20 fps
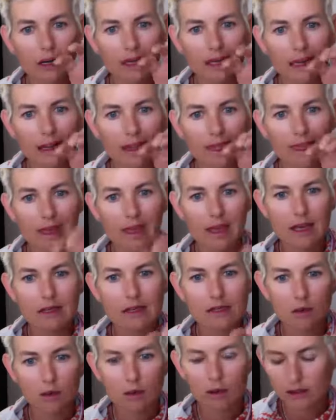in
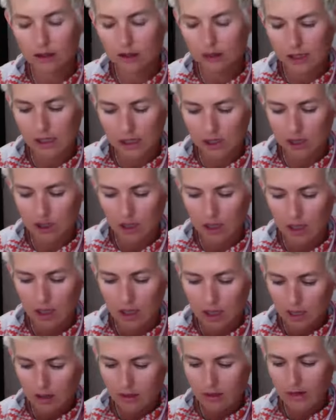this organization
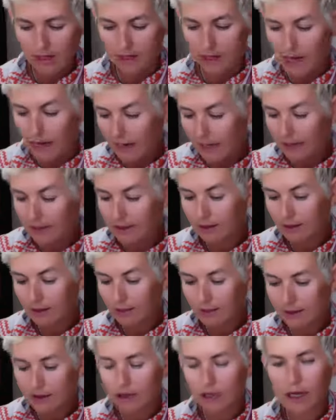that I can
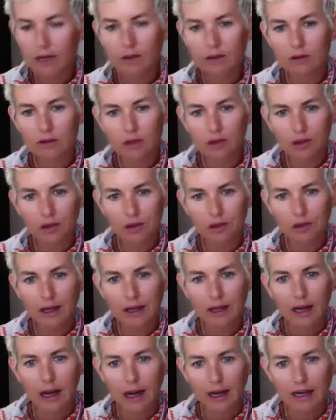reach out to,
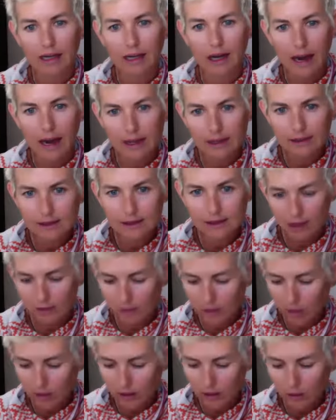and I can ask
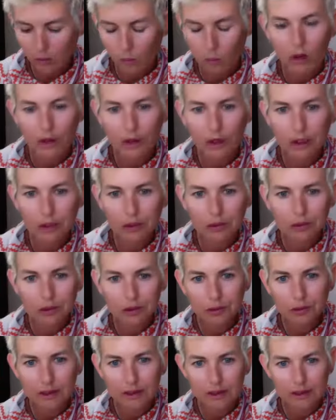them, okay, what are you
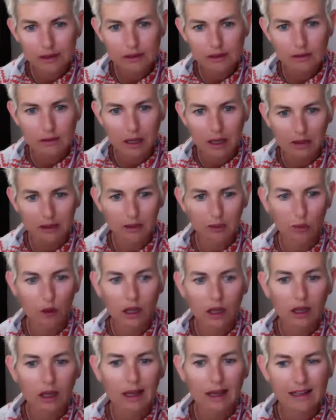doing this month?
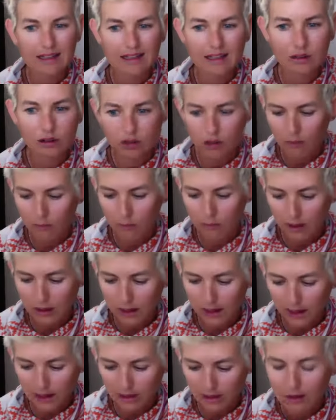What classes do you have
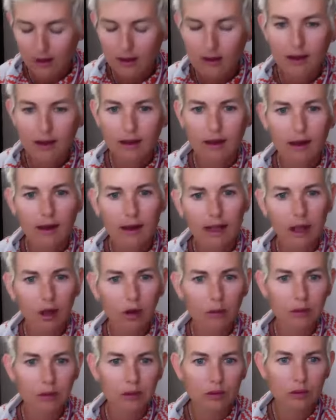planned? Can I
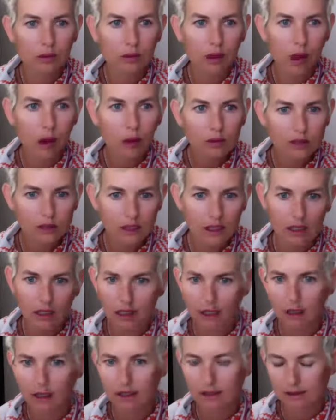help you host any
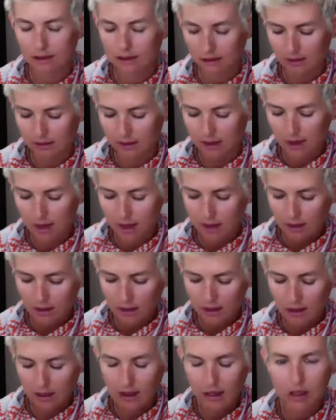classes?
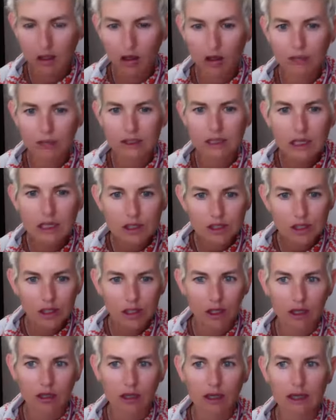Can I help teach
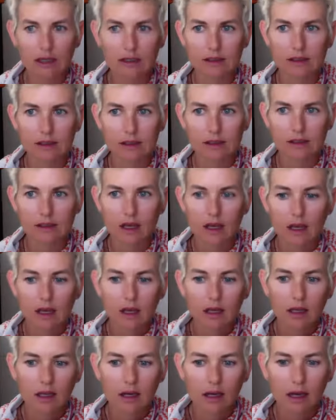any classes?
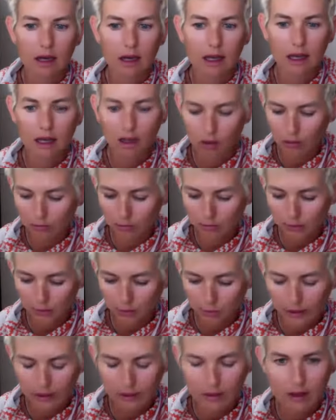Can I help
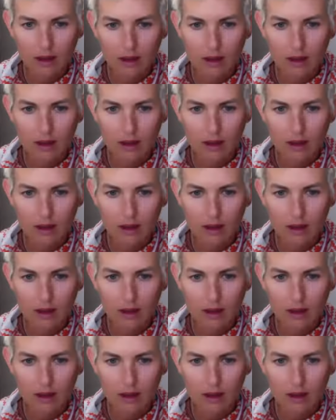with,